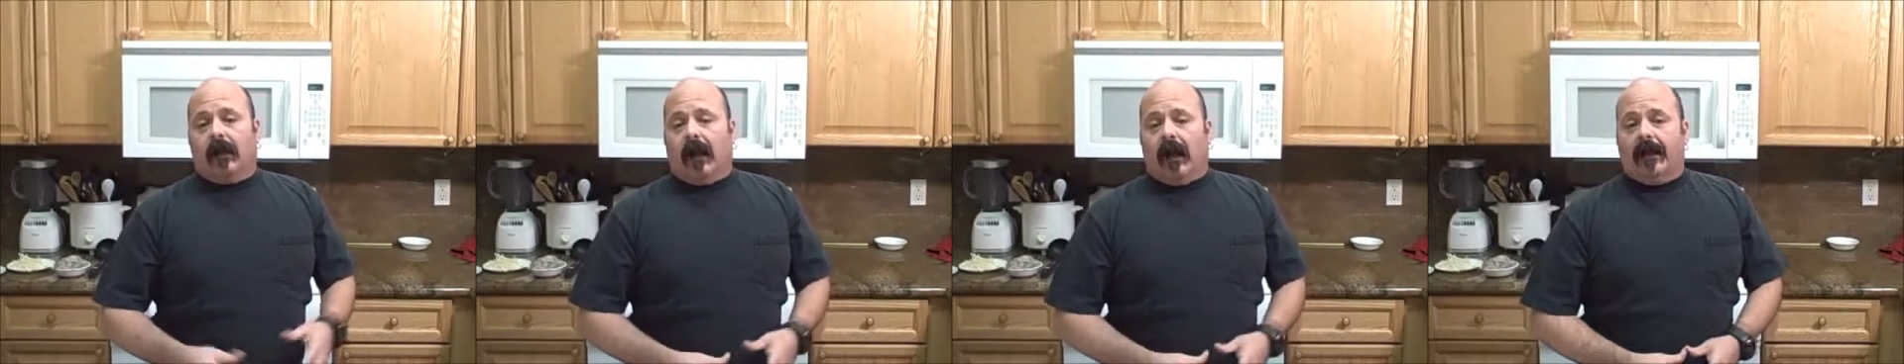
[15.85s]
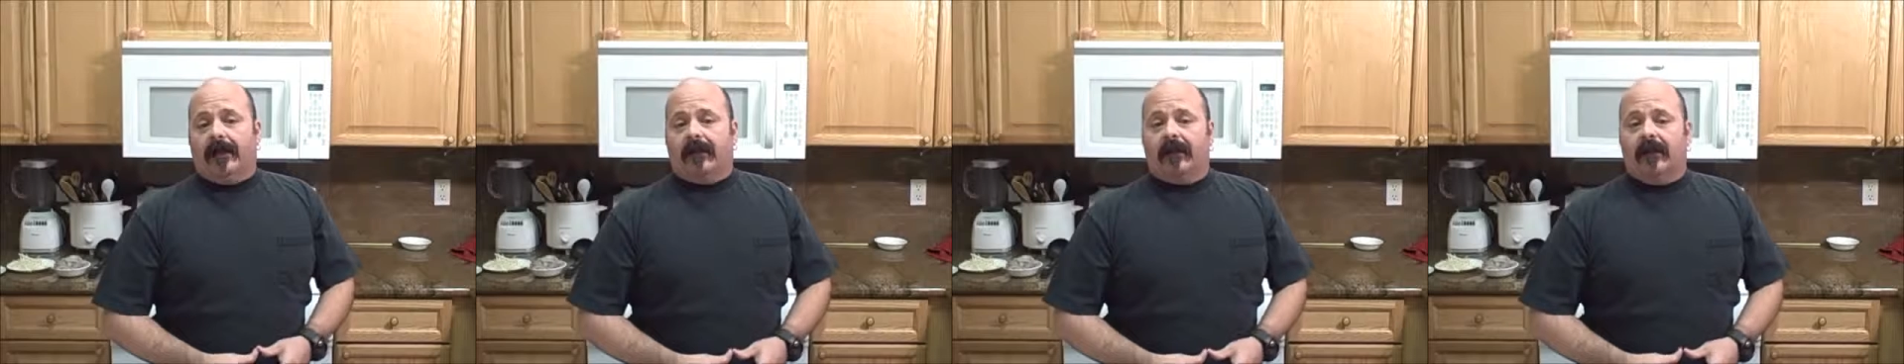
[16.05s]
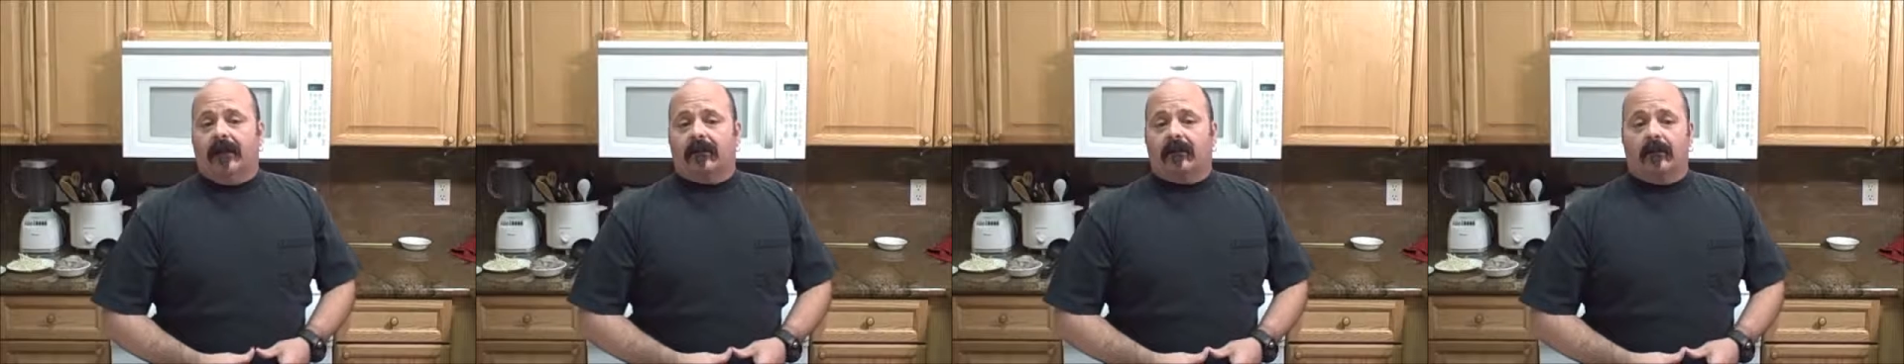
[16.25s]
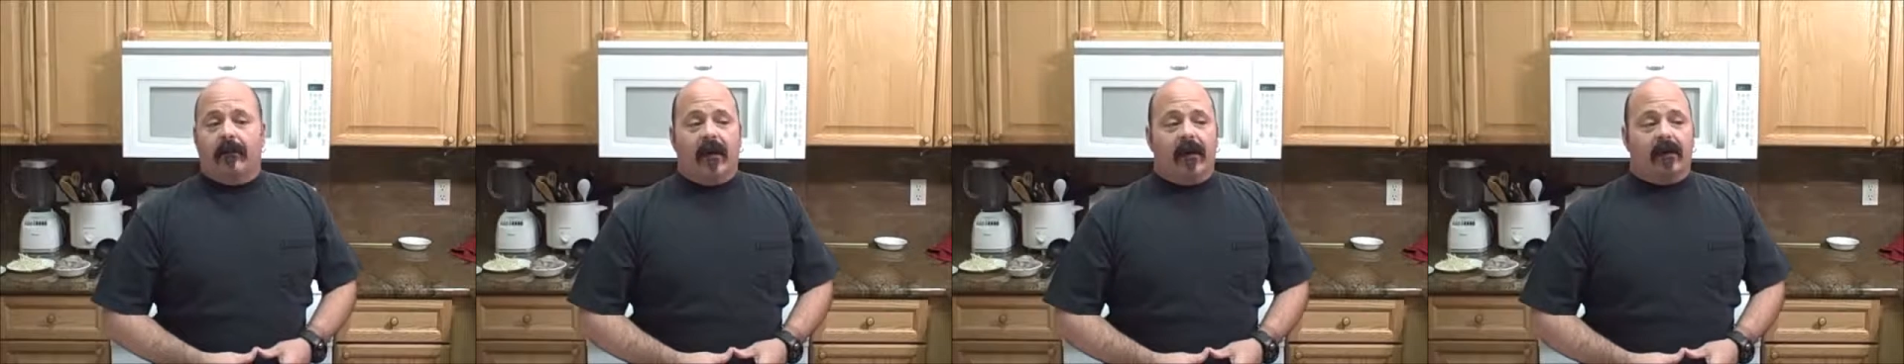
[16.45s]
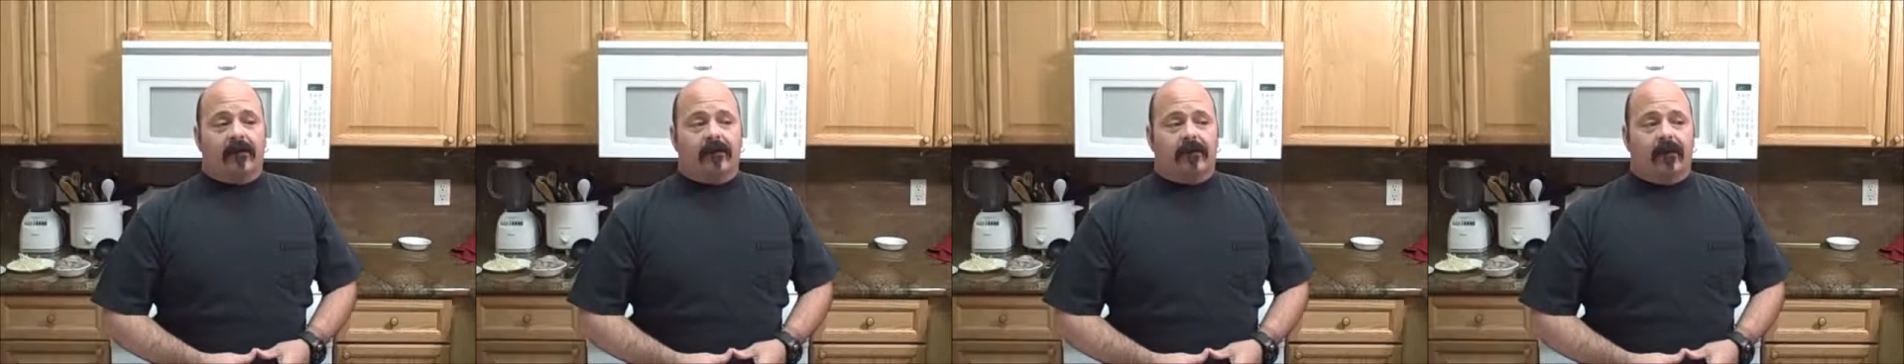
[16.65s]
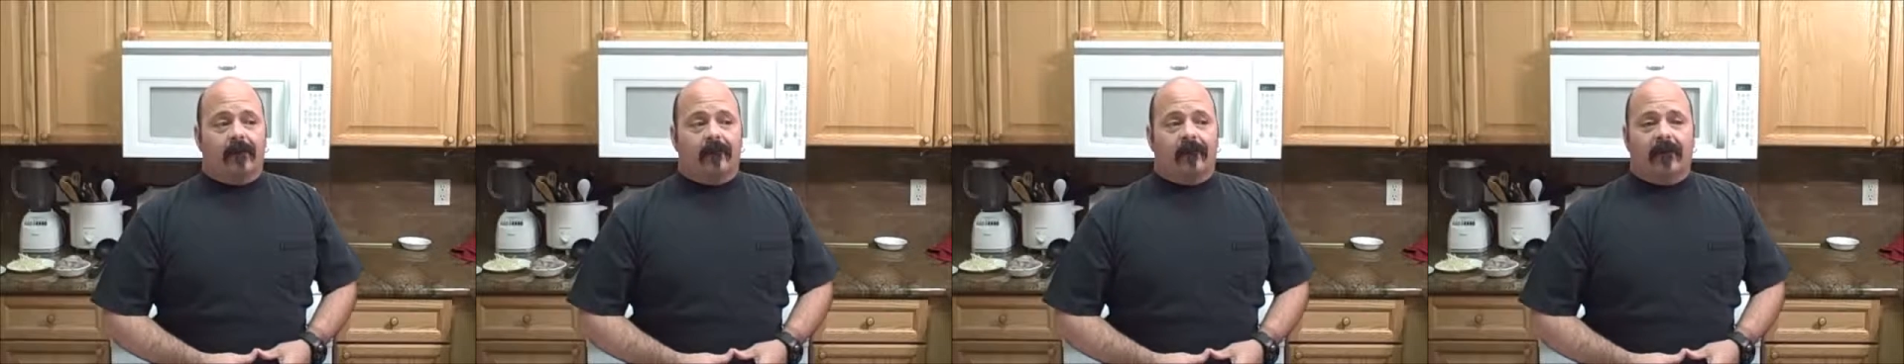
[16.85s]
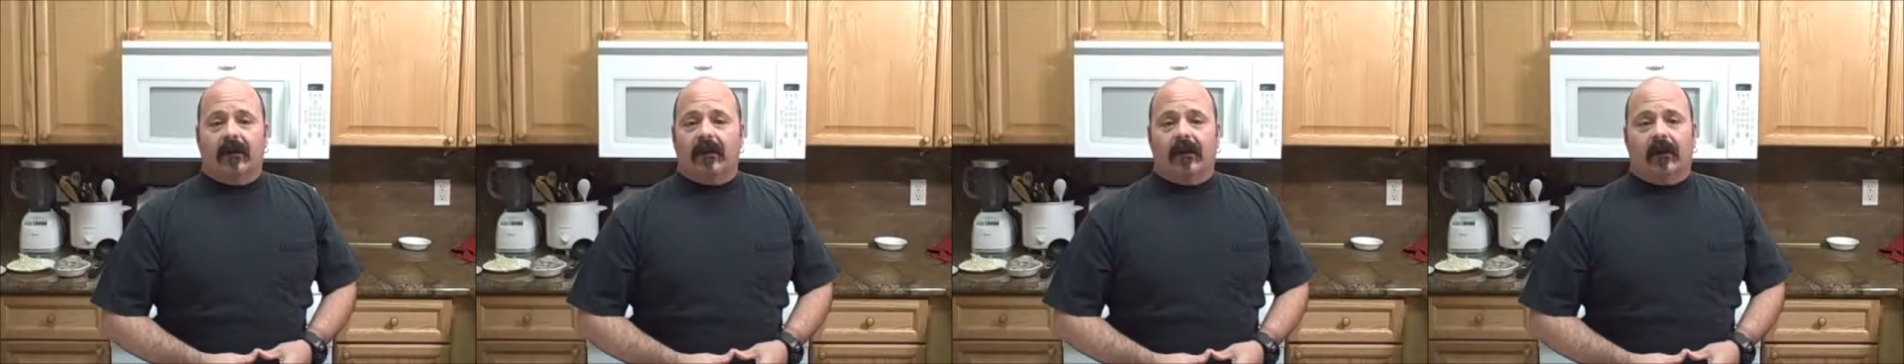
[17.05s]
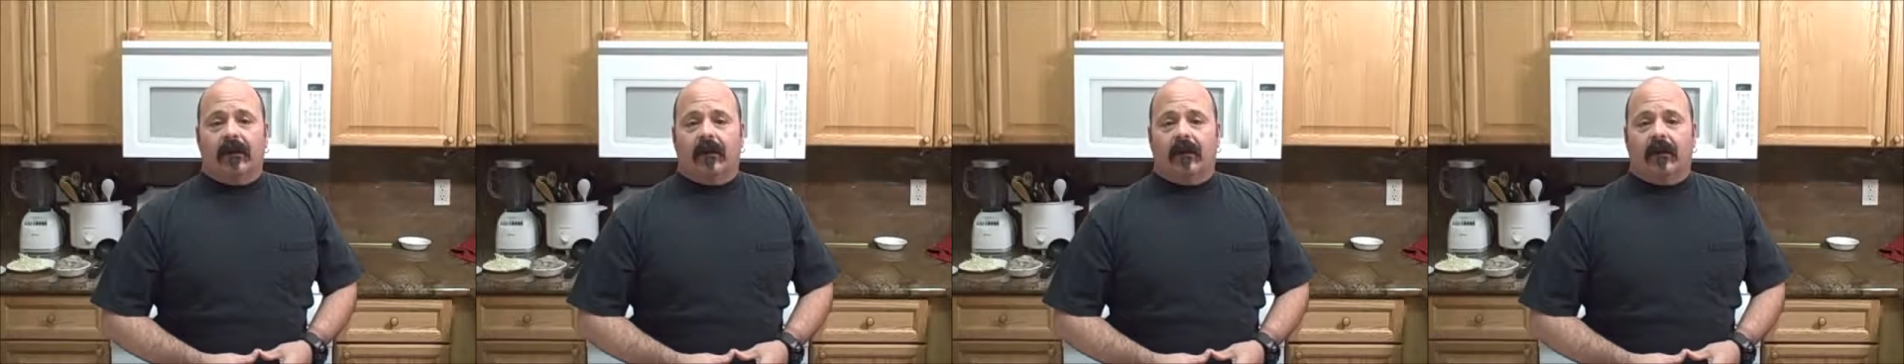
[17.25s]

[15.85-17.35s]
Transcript: I needed to make something,